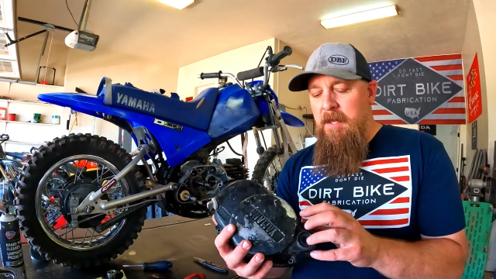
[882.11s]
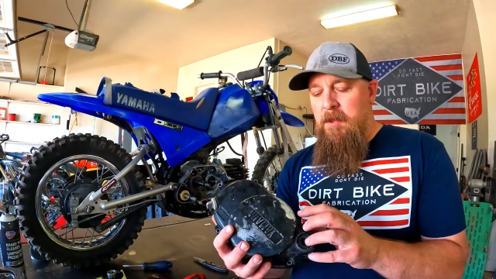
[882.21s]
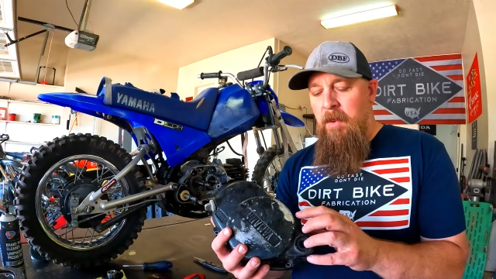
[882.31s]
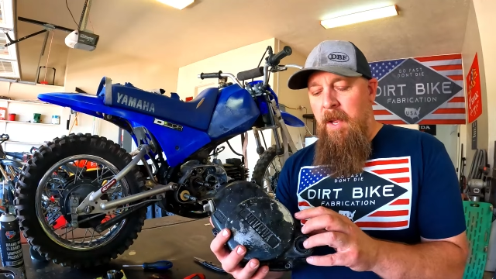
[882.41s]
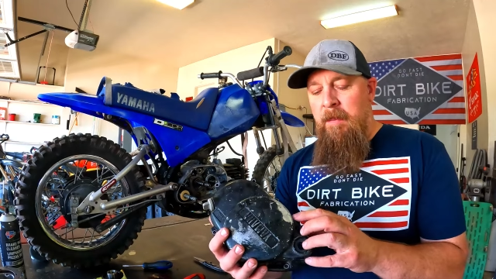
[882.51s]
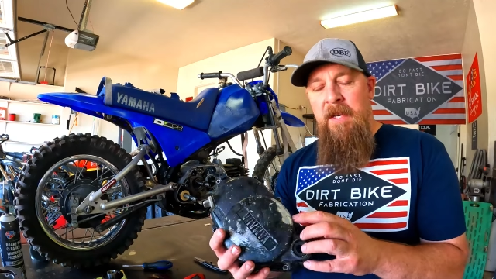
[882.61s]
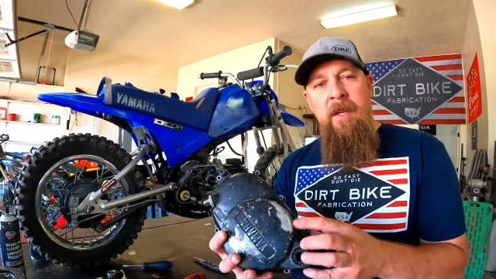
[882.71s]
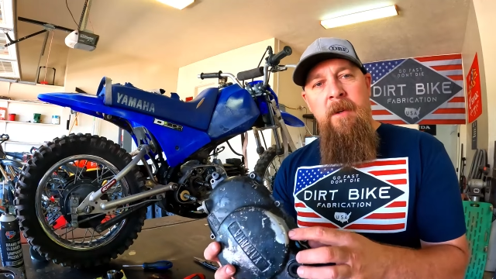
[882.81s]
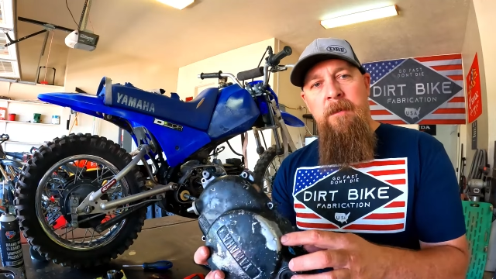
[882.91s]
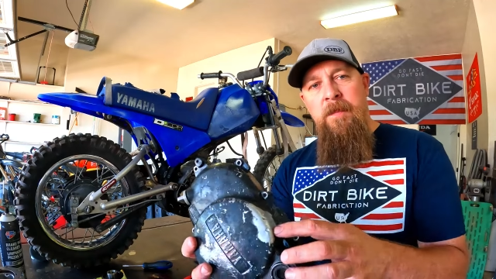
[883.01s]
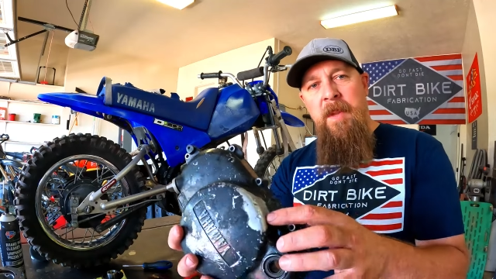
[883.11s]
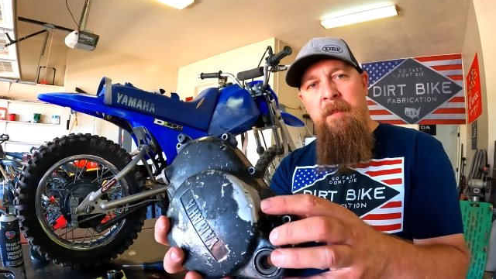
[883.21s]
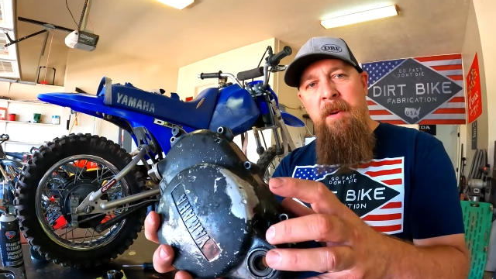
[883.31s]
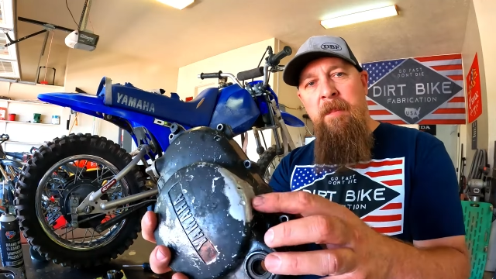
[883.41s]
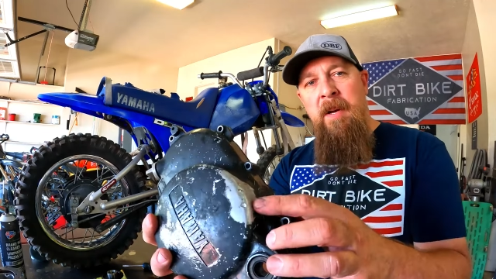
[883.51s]
So what I'm going to do, I'm
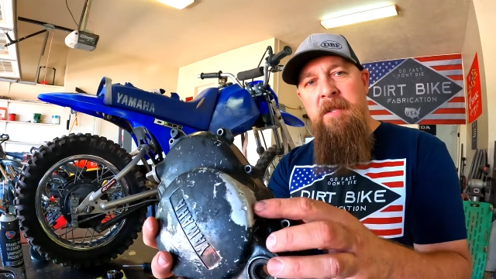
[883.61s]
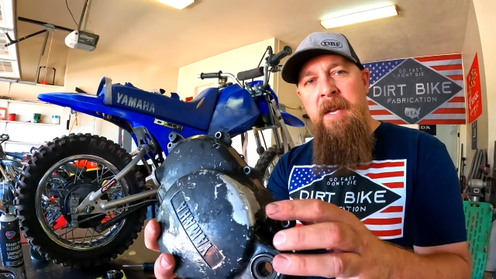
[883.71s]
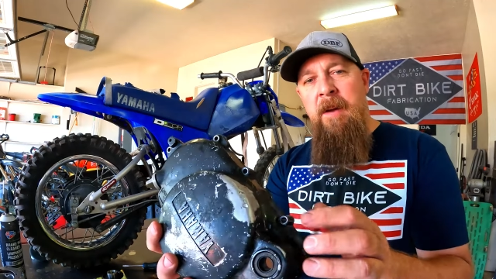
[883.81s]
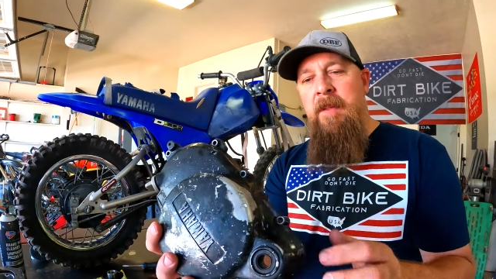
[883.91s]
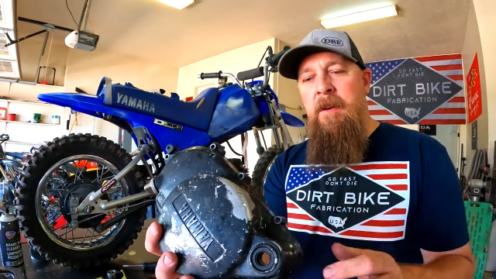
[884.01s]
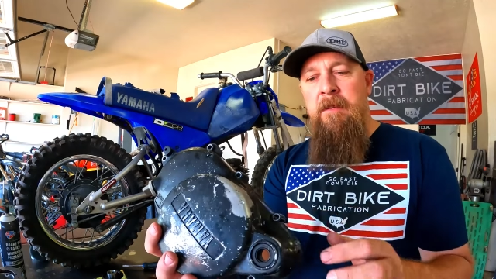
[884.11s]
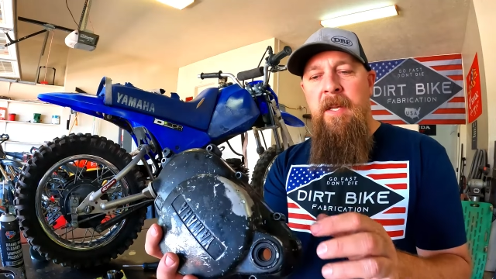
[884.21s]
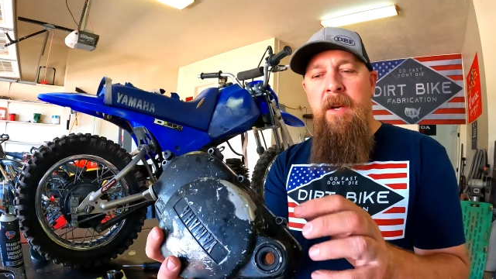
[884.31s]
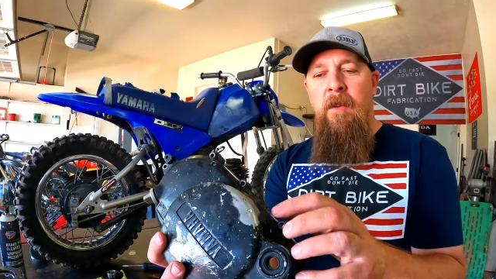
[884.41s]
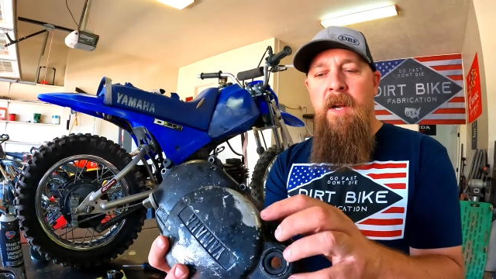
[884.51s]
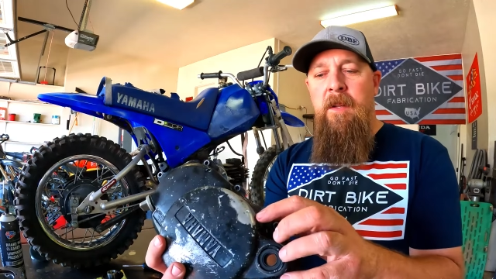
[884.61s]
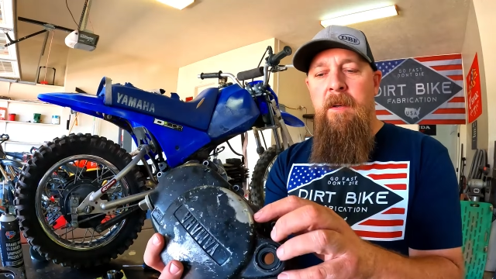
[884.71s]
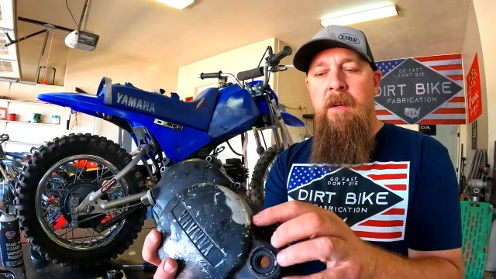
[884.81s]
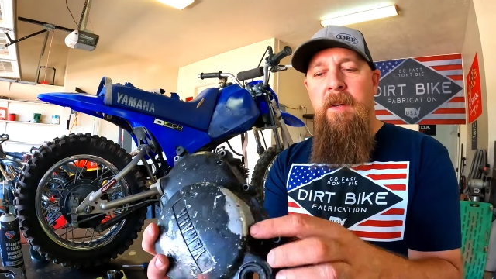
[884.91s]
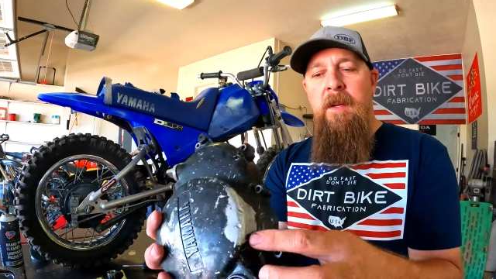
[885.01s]
going to bust out the TIG welder,